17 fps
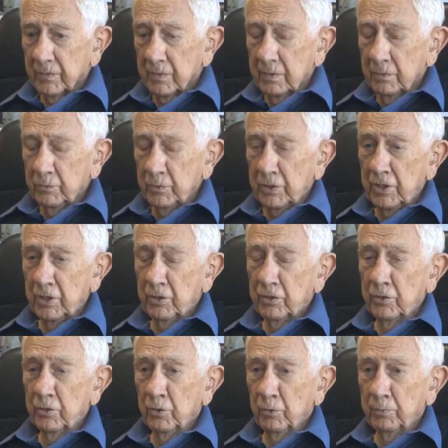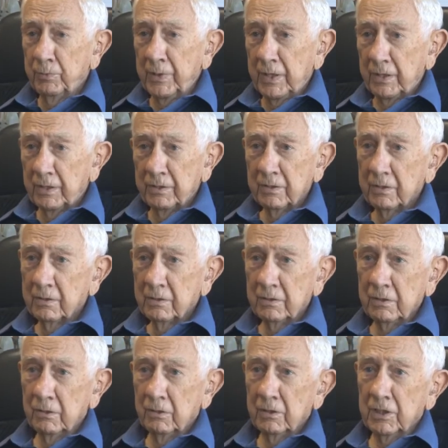there was no bed,
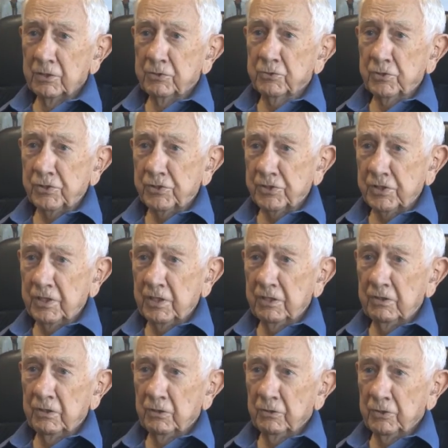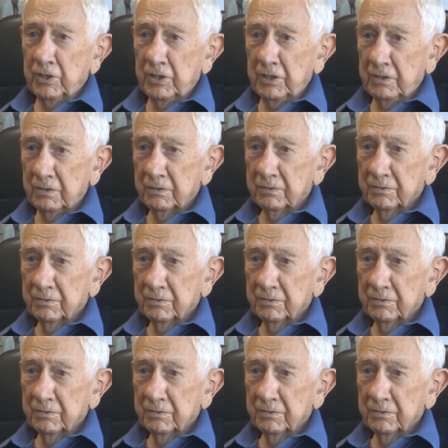no electricity, and no heat.